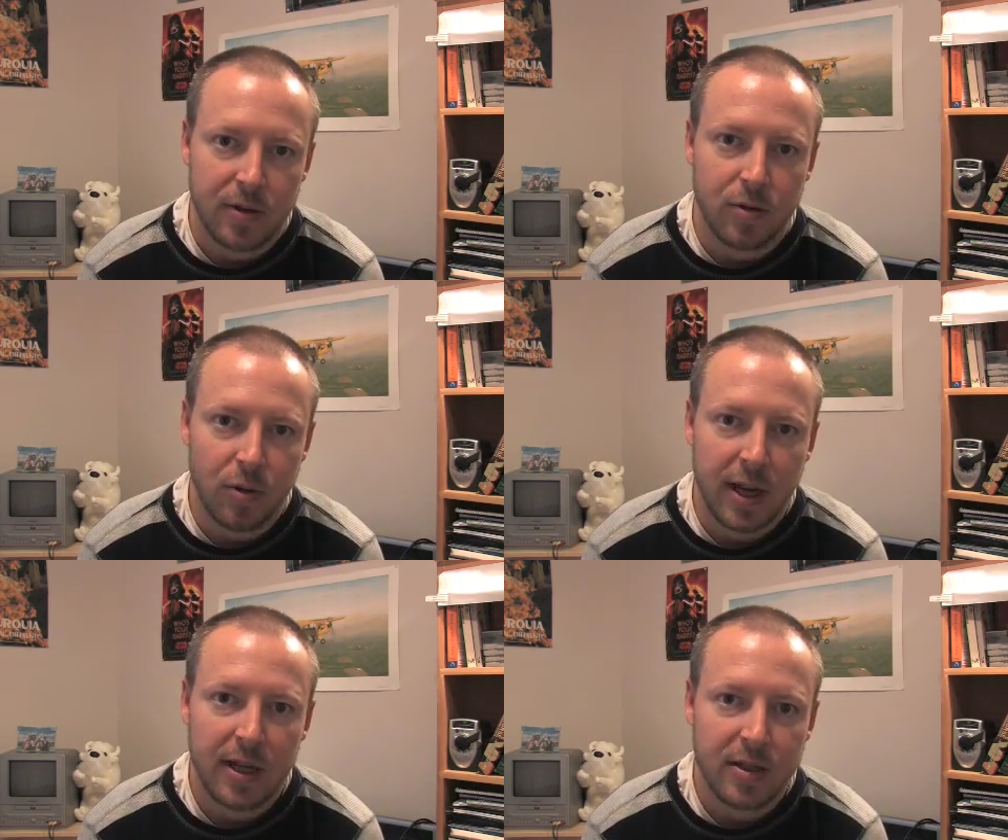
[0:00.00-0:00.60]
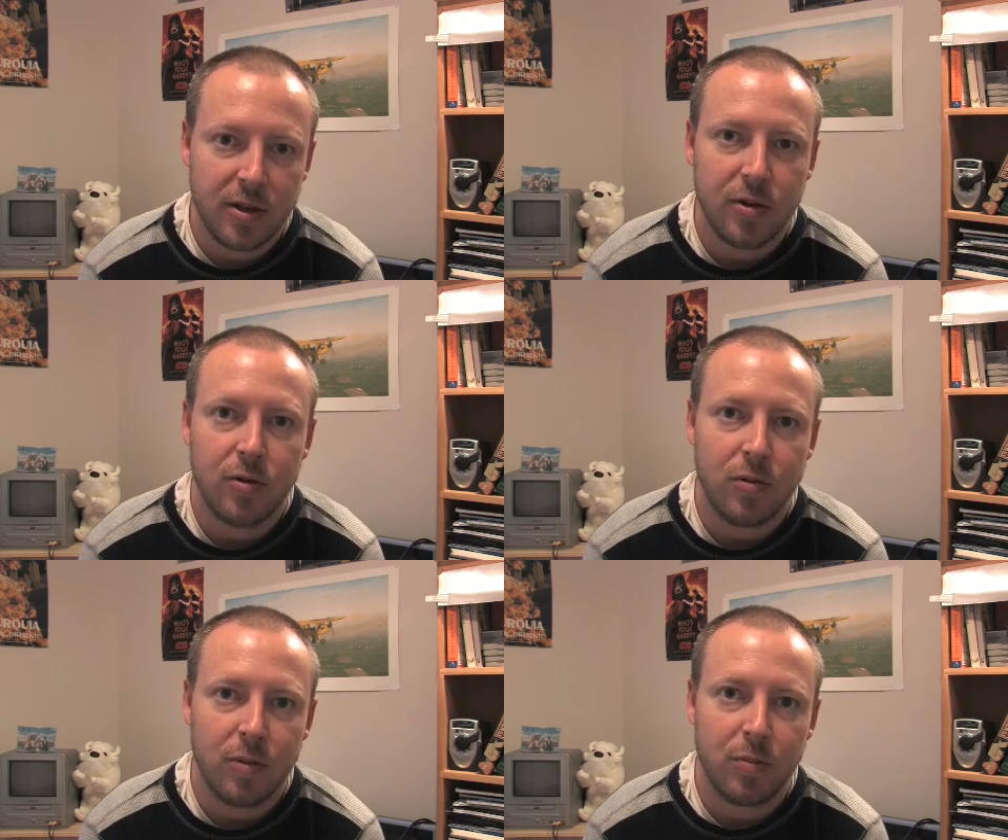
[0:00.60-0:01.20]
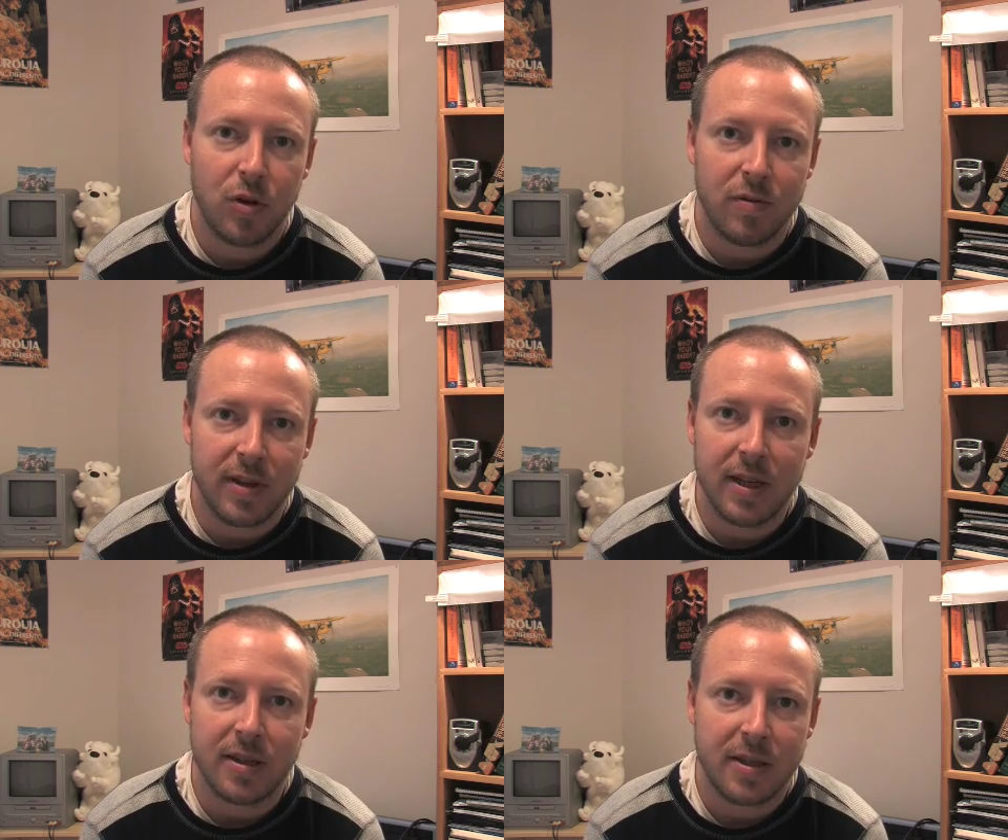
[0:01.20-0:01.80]
the way to
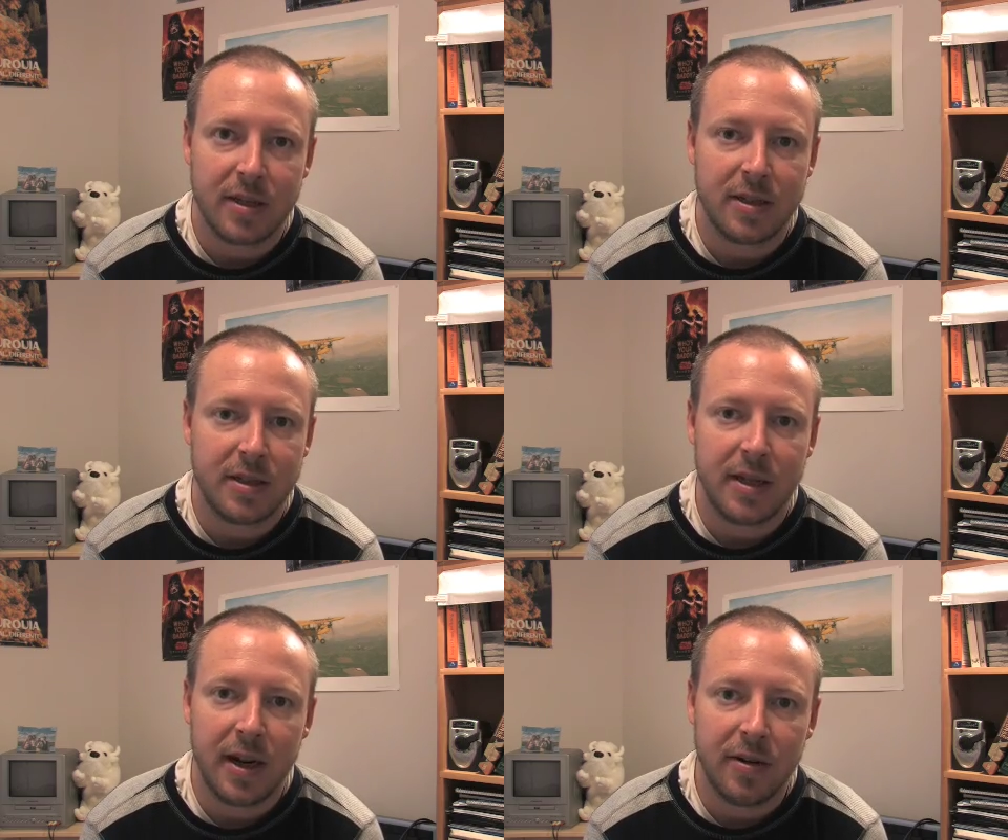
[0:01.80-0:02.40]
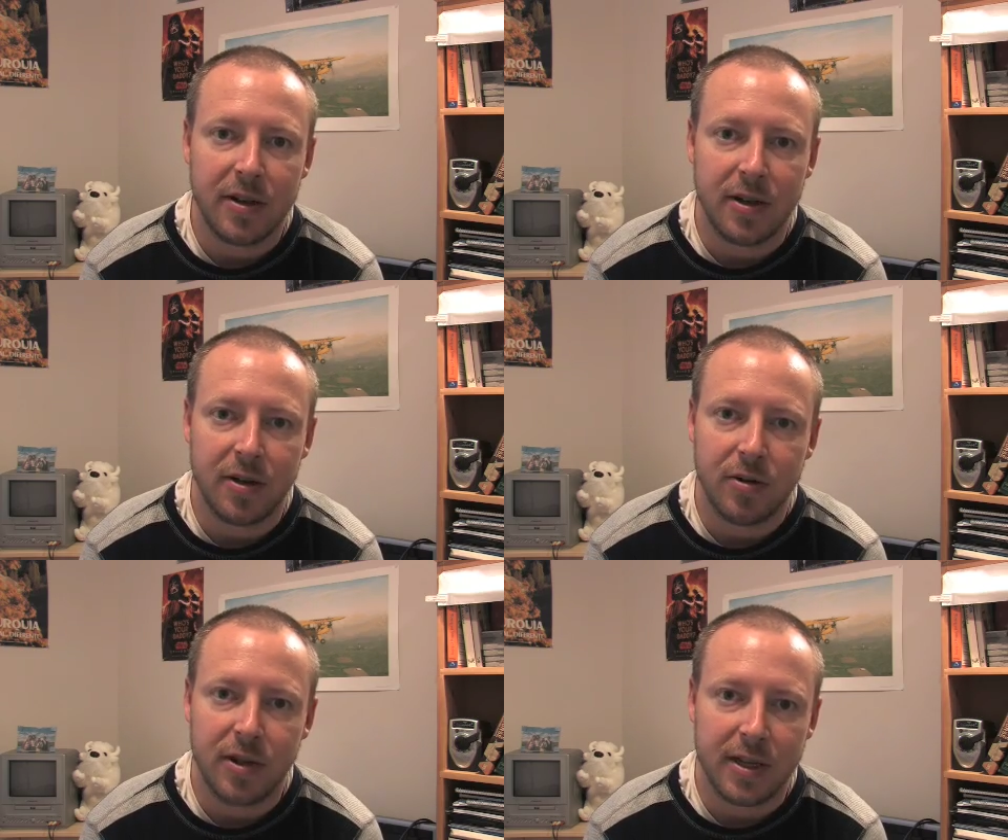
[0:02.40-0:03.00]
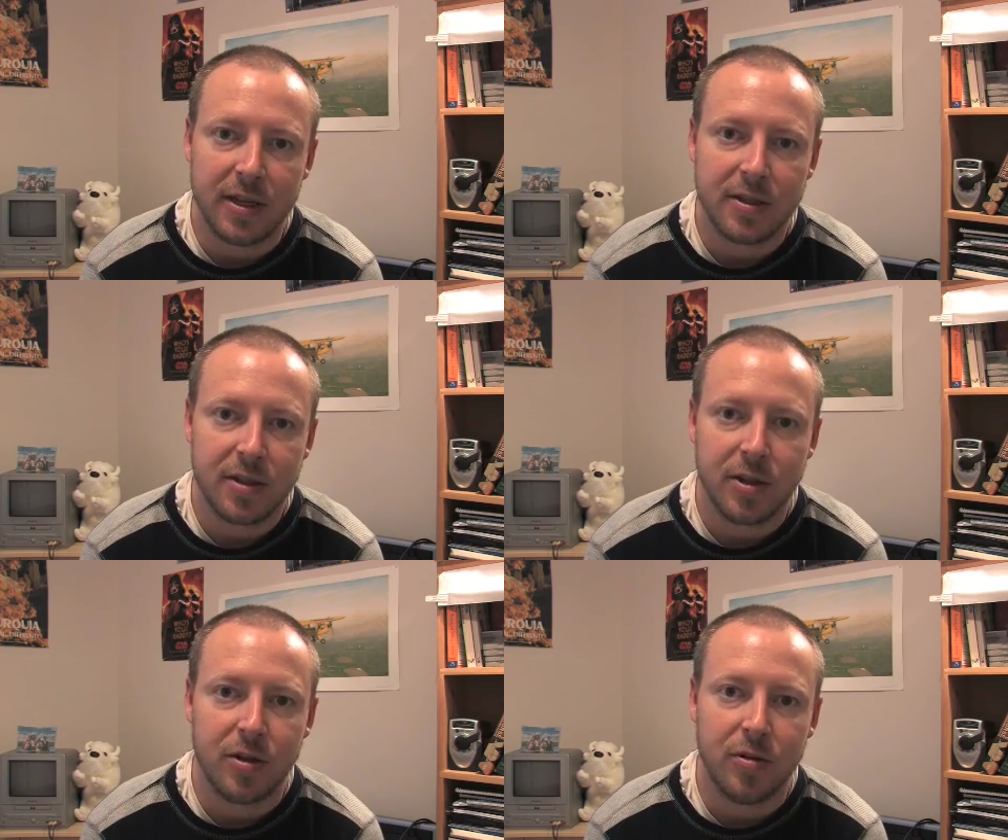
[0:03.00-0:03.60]
prevent such a scenario is
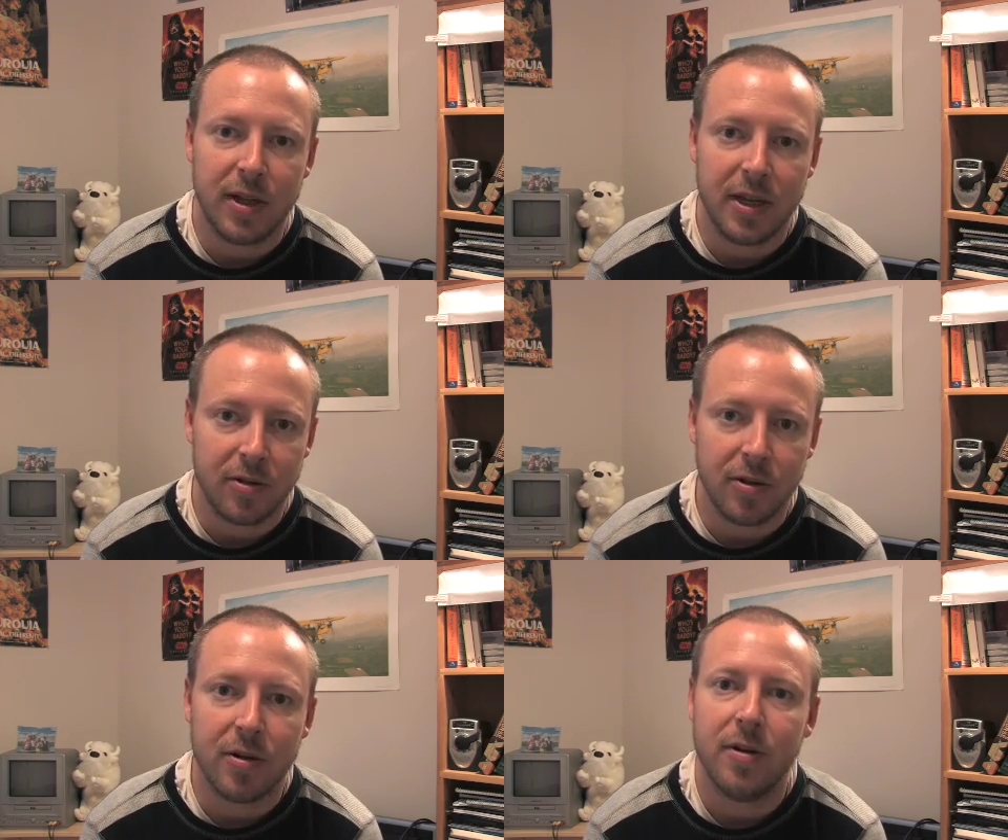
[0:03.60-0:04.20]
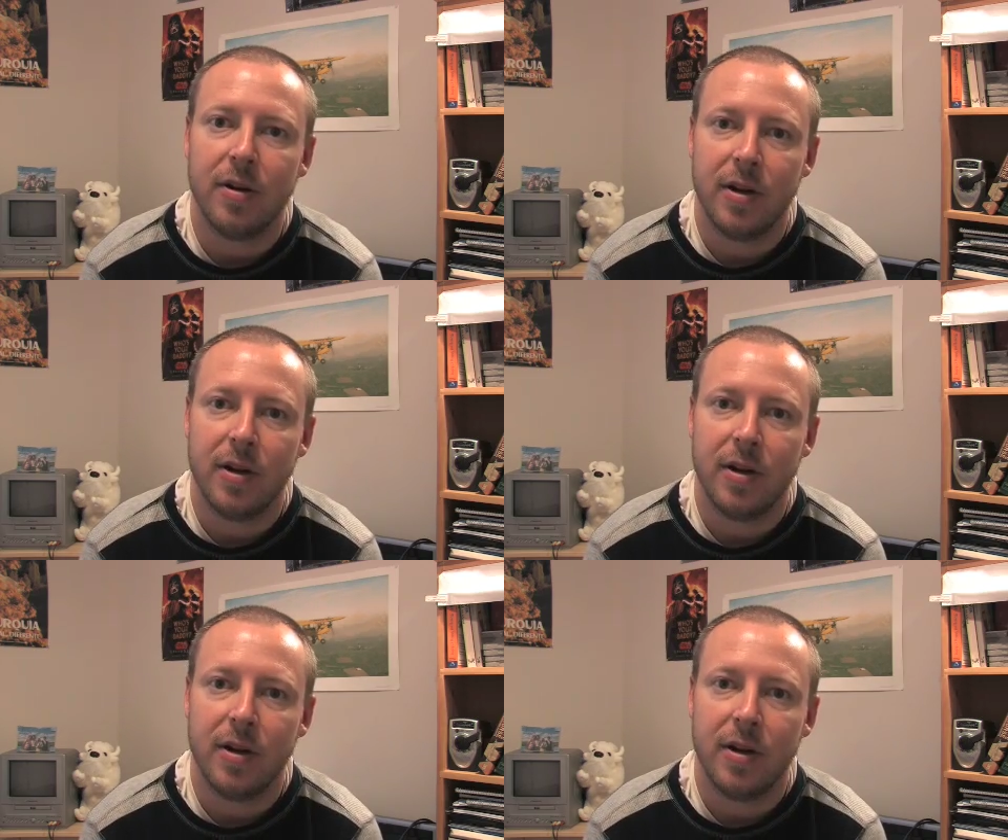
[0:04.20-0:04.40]
to either